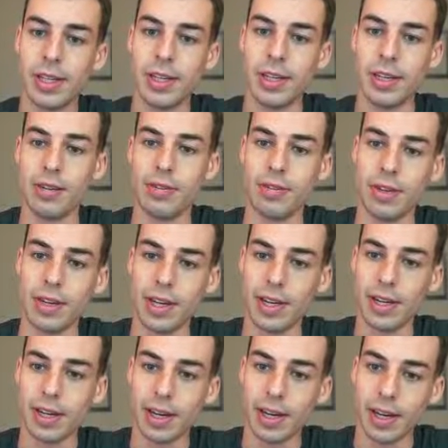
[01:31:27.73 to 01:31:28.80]
If a at
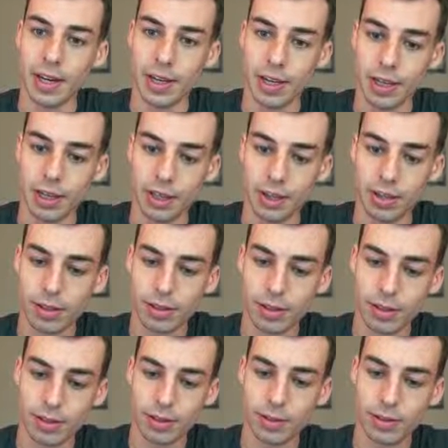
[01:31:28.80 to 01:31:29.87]
I
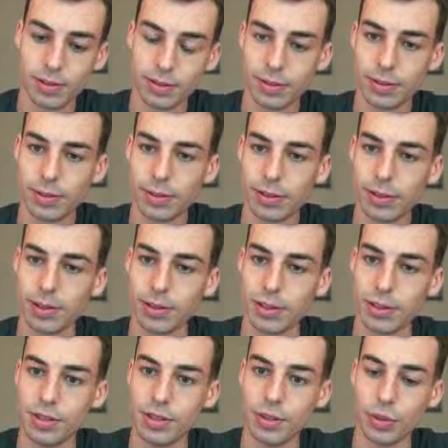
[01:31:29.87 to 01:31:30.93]

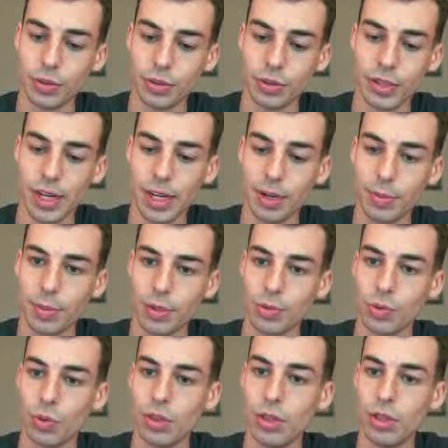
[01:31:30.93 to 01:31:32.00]
is equal to I plus
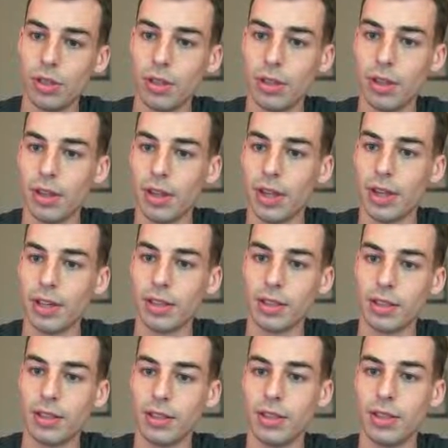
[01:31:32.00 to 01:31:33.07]
1, then
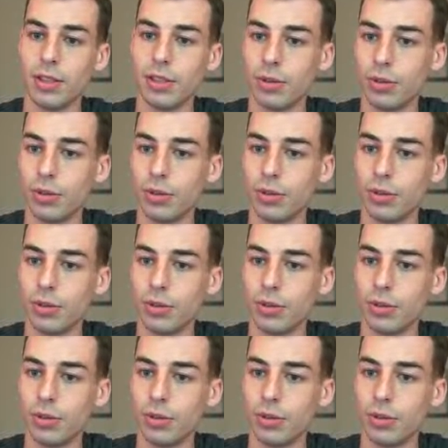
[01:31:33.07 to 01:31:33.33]
continue.